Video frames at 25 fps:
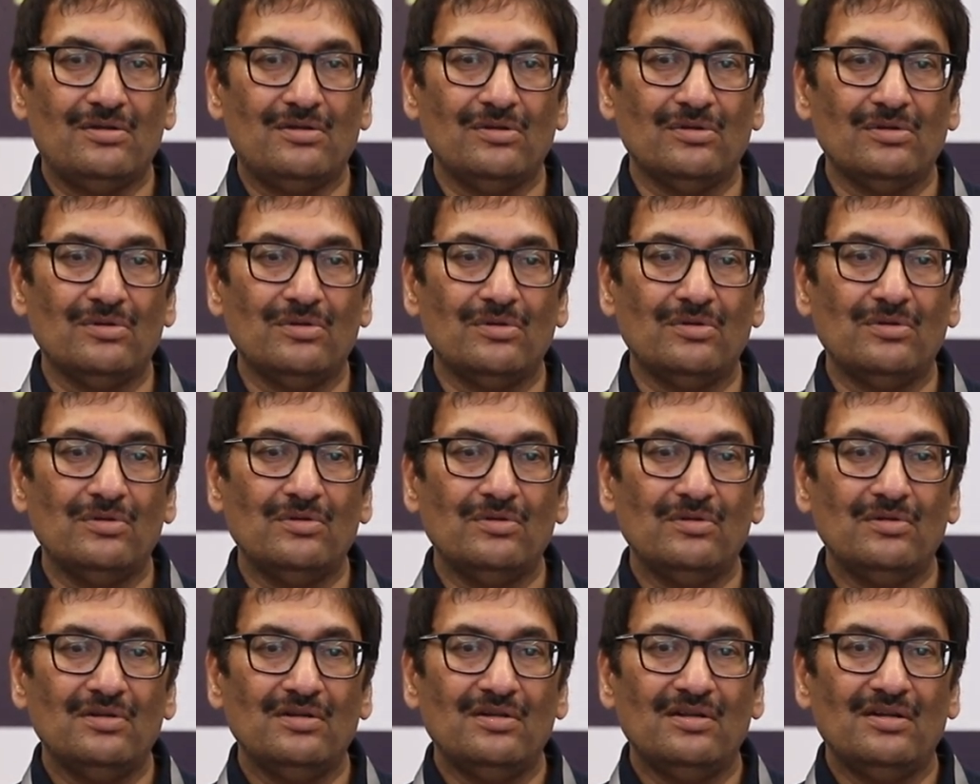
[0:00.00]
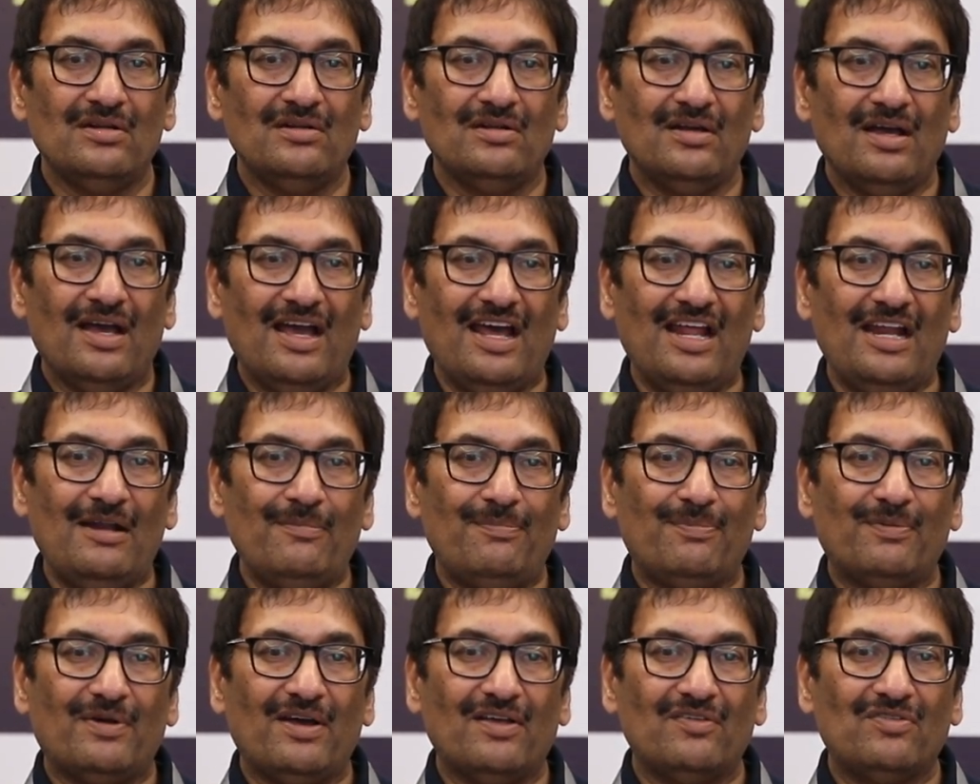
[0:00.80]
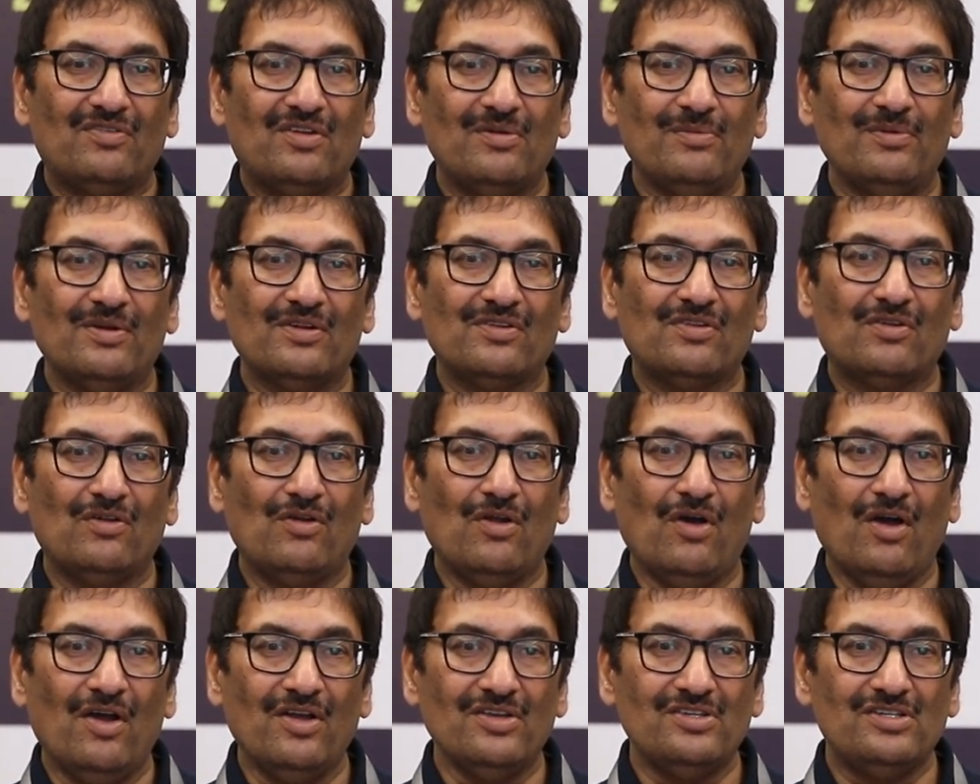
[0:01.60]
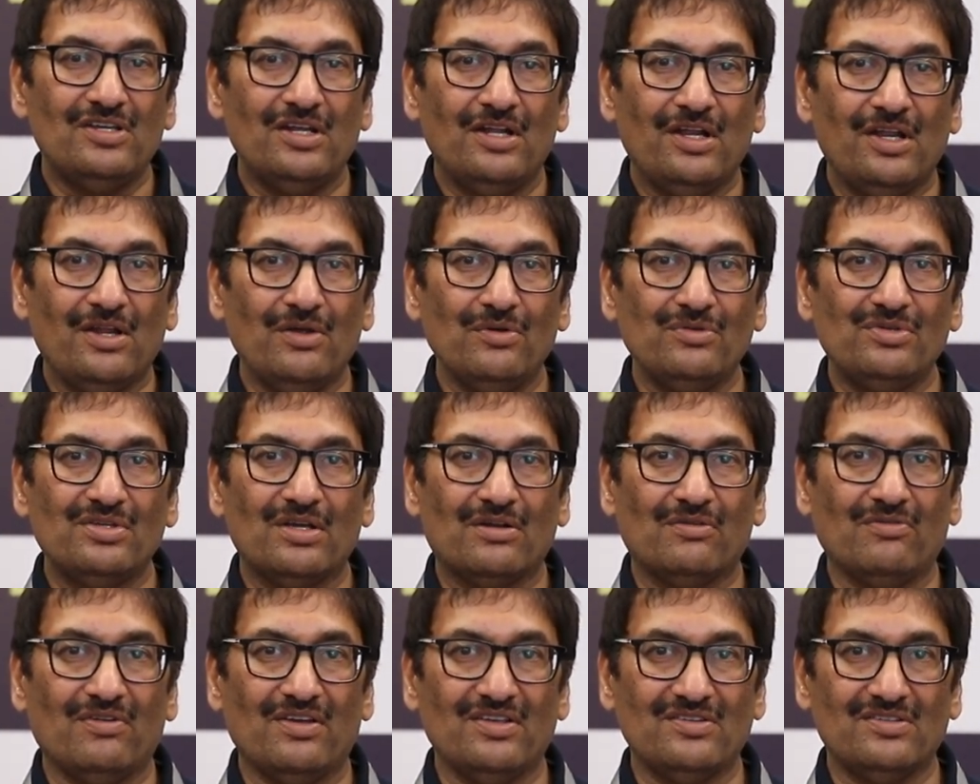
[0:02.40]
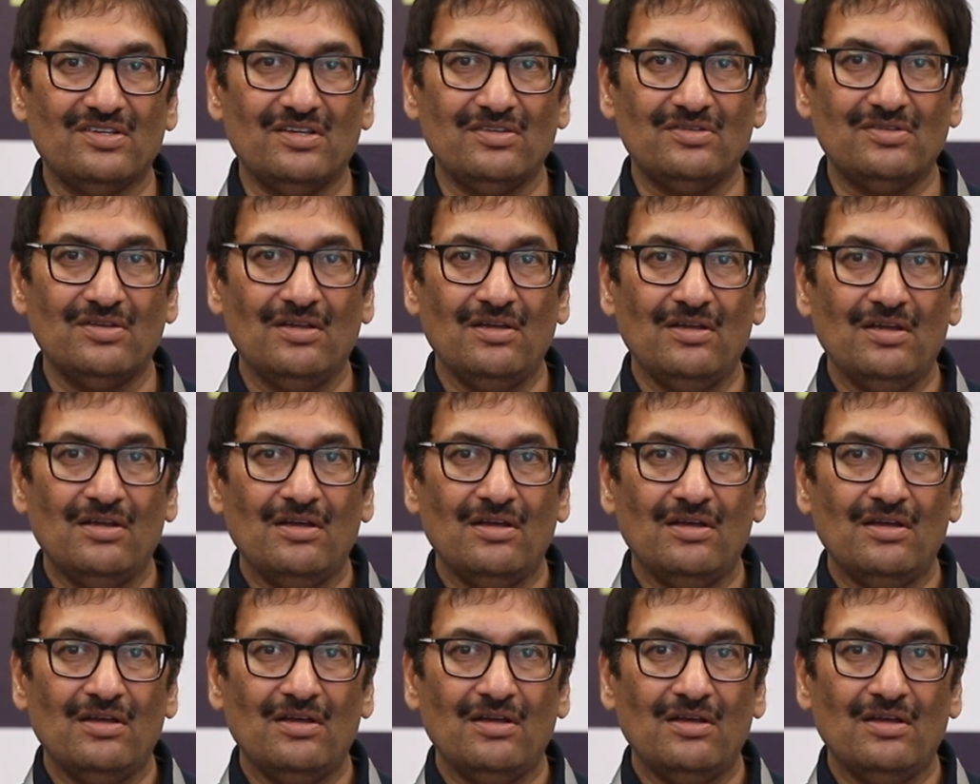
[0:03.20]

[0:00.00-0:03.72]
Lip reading: to help customers launch new services,